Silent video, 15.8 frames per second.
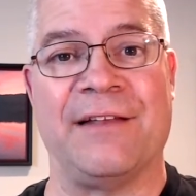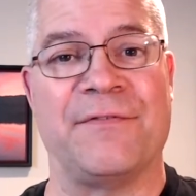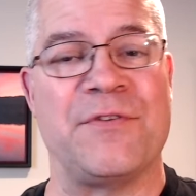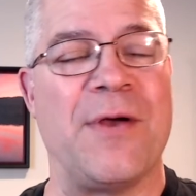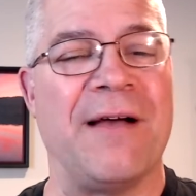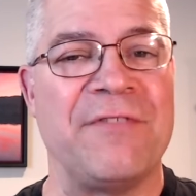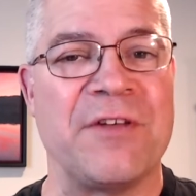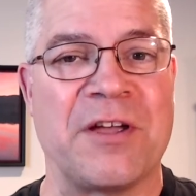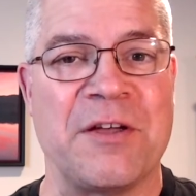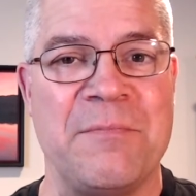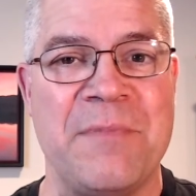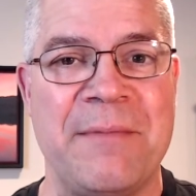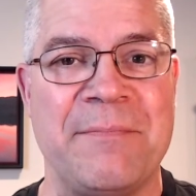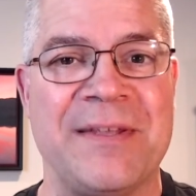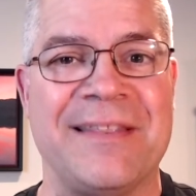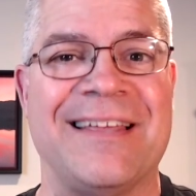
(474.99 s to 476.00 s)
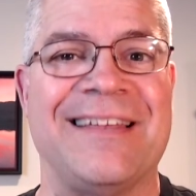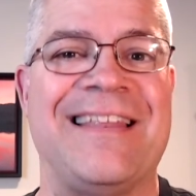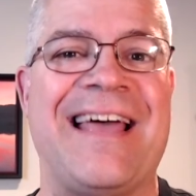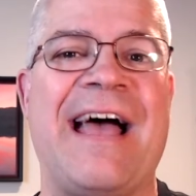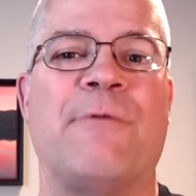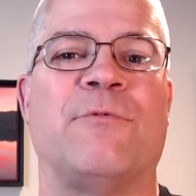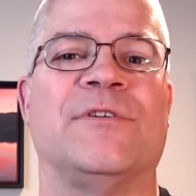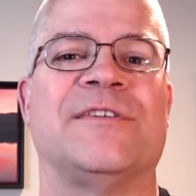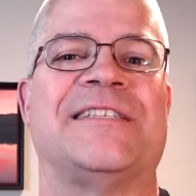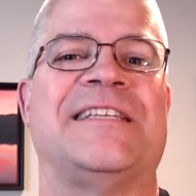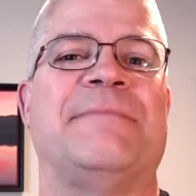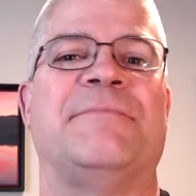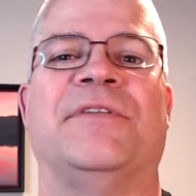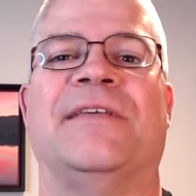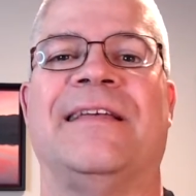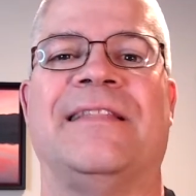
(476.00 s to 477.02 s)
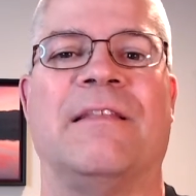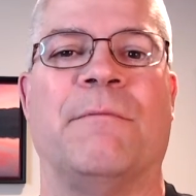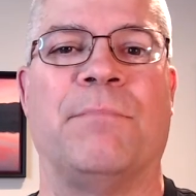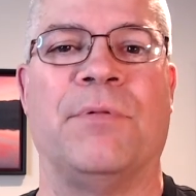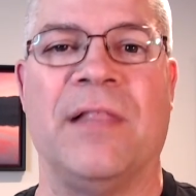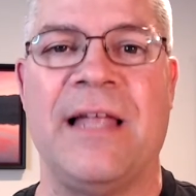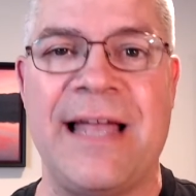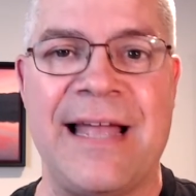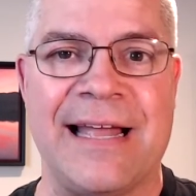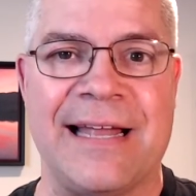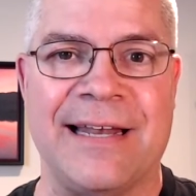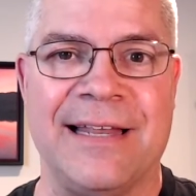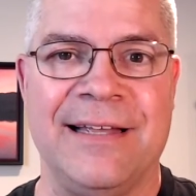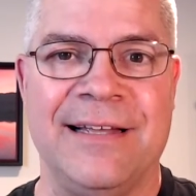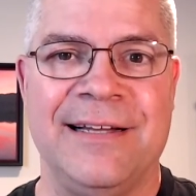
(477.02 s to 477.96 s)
If you have the commitment, then that will stimulate the plan